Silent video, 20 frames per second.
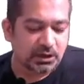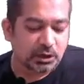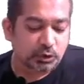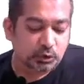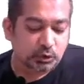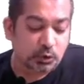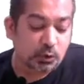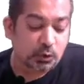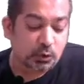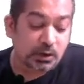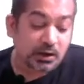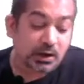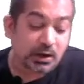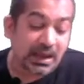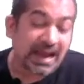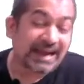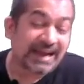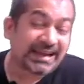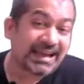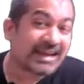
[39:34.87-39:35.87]
So
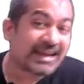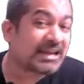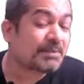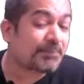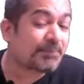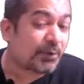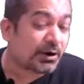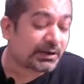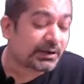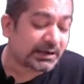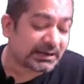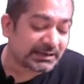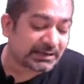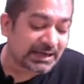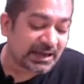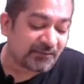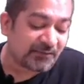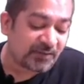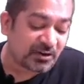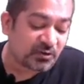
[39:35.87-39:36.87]
at any point in
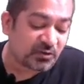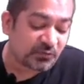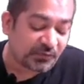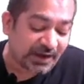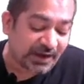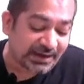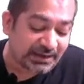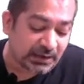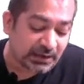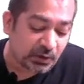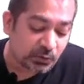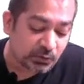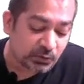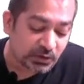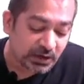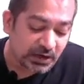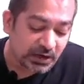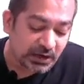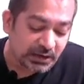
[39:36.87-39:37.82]
time when you find out